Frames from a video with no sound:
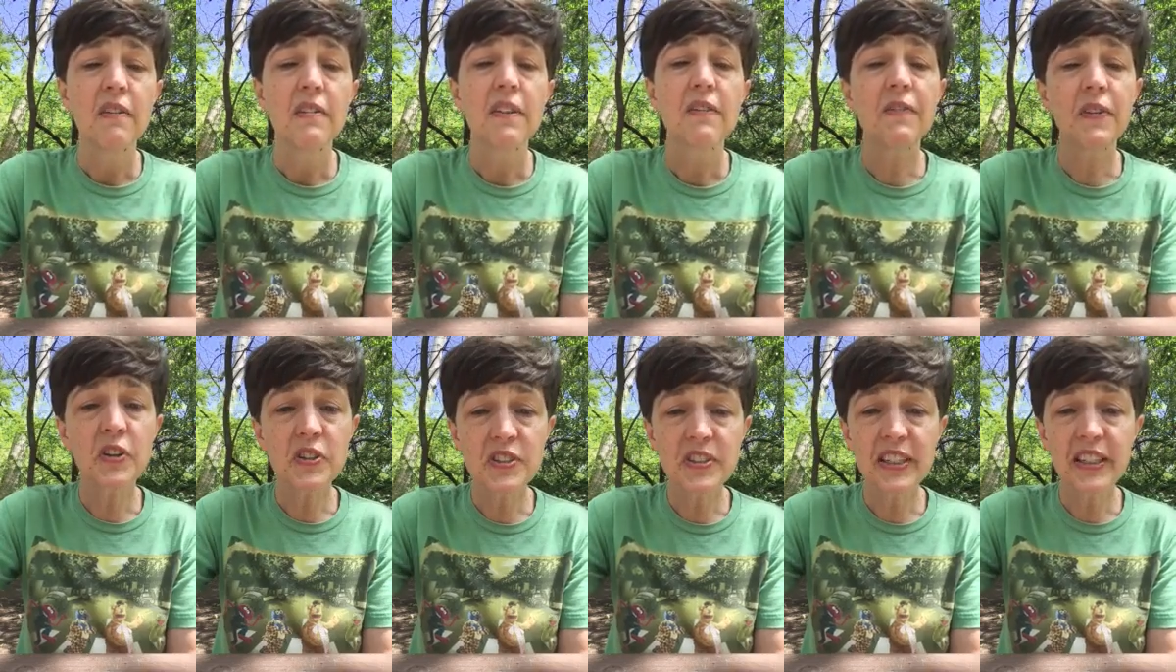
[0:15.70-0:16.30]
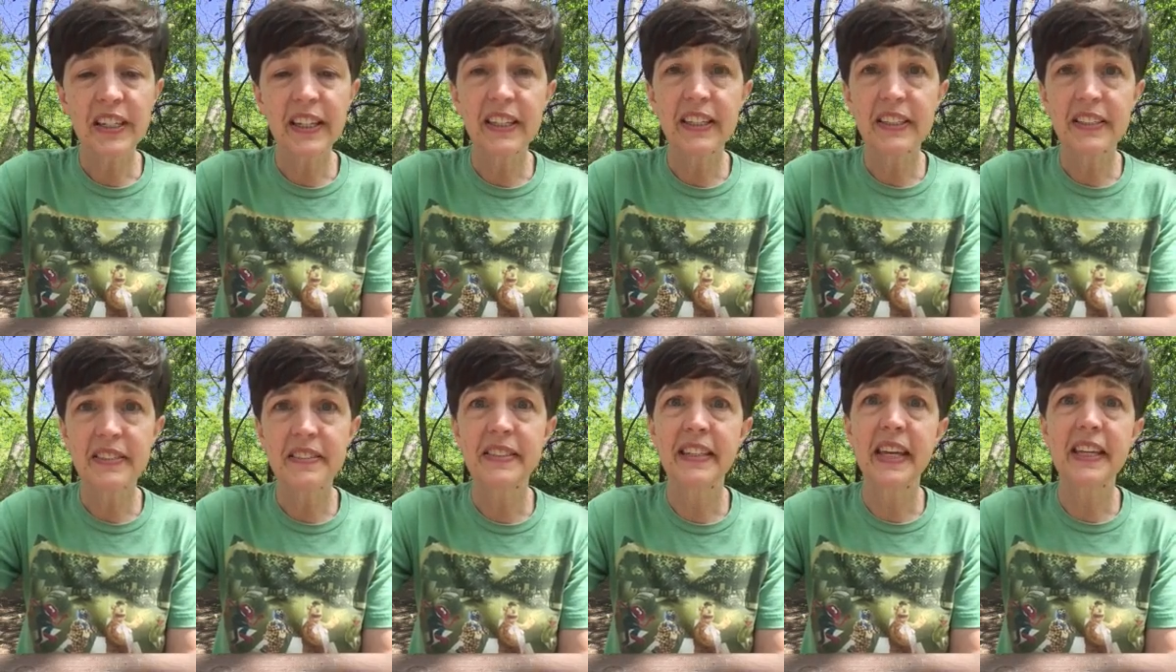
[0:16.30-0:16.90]
The first thing
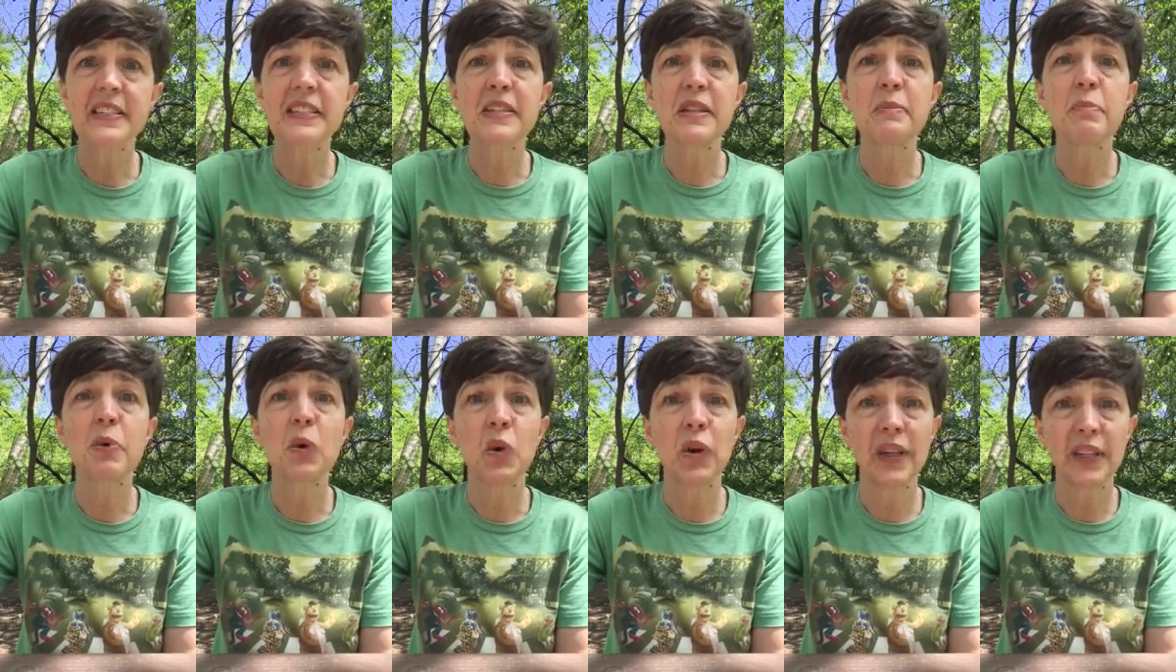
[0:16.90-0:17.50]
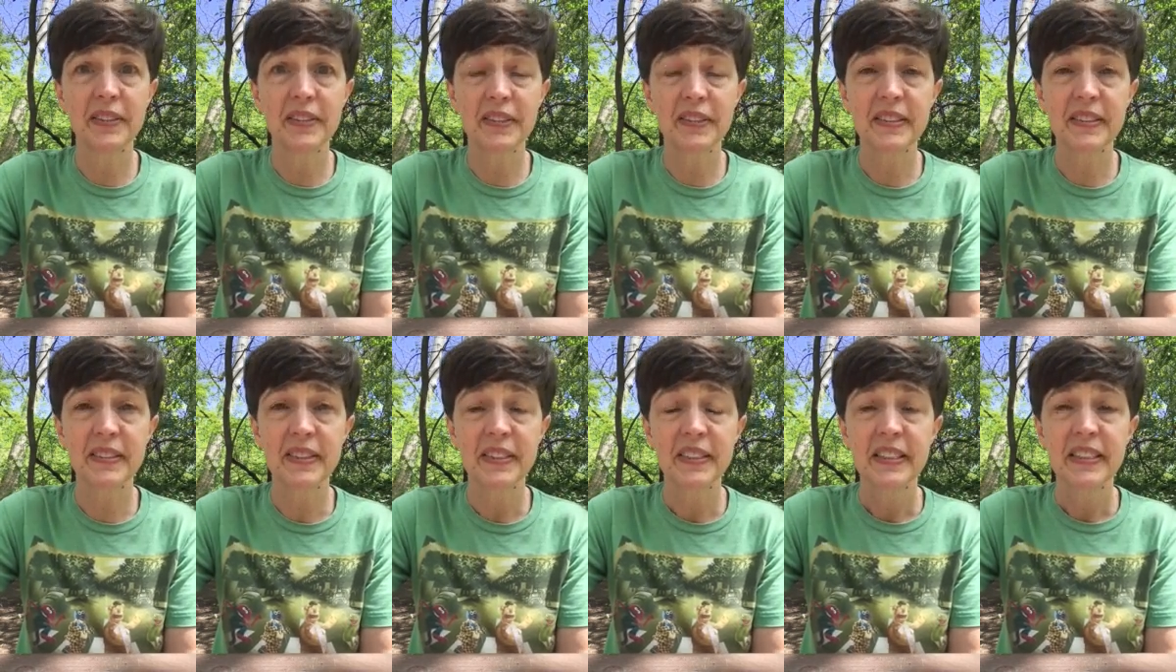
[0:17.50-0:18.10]
is get to the point.